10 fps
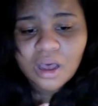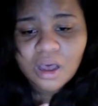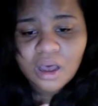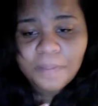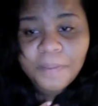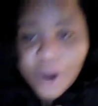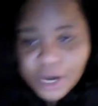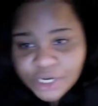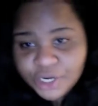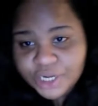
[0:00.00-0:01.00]
a
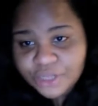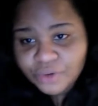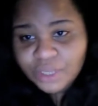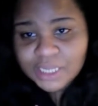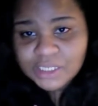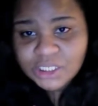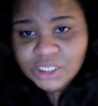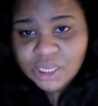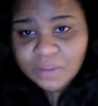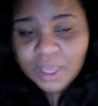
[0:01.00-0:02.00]
partner in the
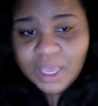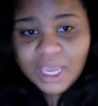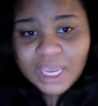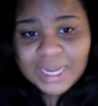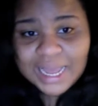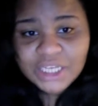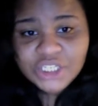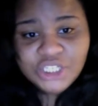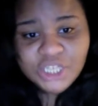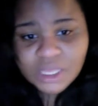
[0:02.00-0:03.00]
relationship and not
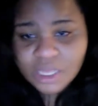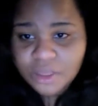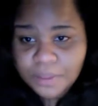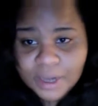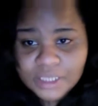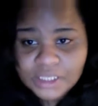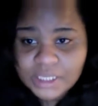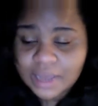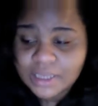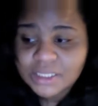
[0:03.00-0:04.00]
shut the other person
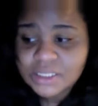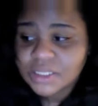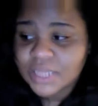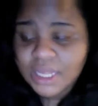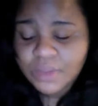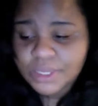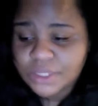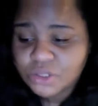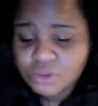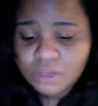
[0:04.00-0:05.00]
out, because this is exactly what he's
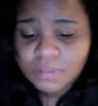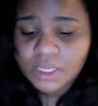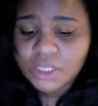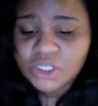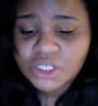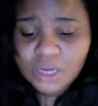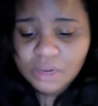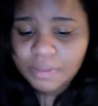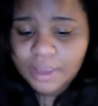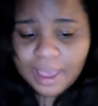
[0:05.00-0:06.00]
doing to me. He's shutting
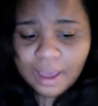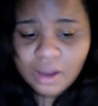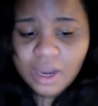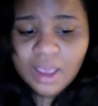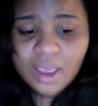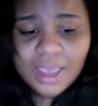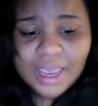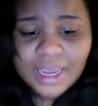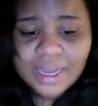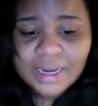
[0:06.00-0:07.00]
me out,
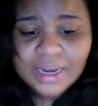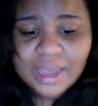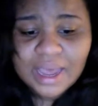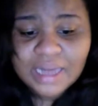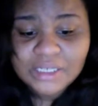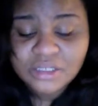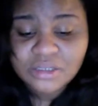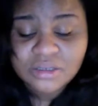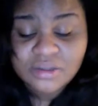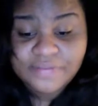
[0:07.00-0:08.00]
and I
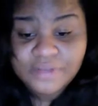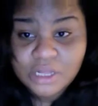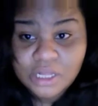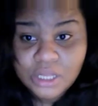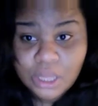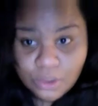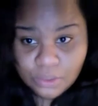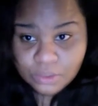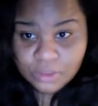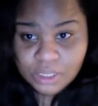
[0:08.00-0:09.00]
just feel
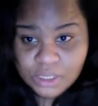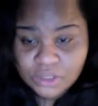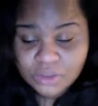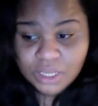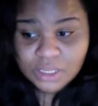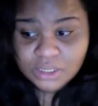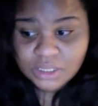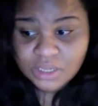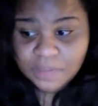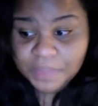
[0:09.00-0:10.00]
alone in this
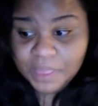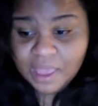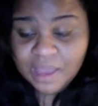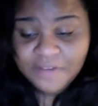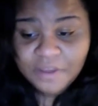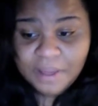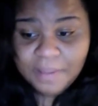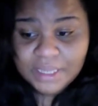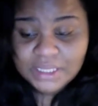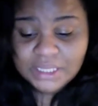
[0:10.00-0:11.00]
relationship. I feel by
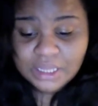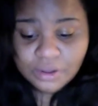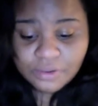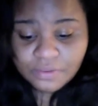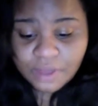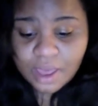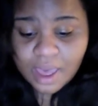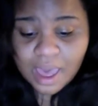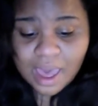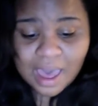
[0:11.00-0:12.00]
myself.
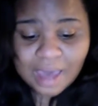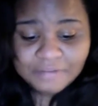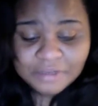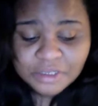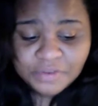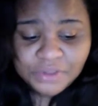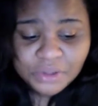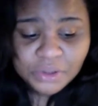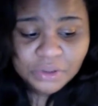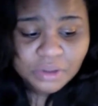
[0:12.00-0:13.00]
I just
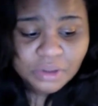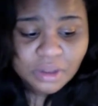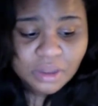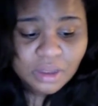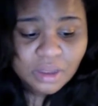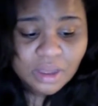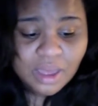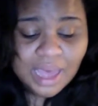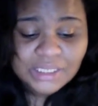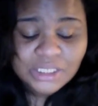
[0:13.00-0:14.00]

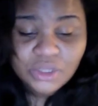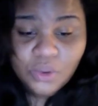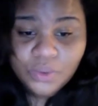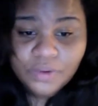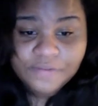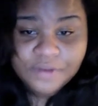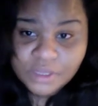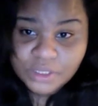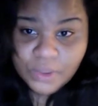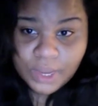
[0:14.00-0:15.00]
don't want to feel
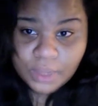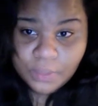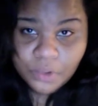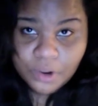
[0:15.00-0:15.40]
this way anymore.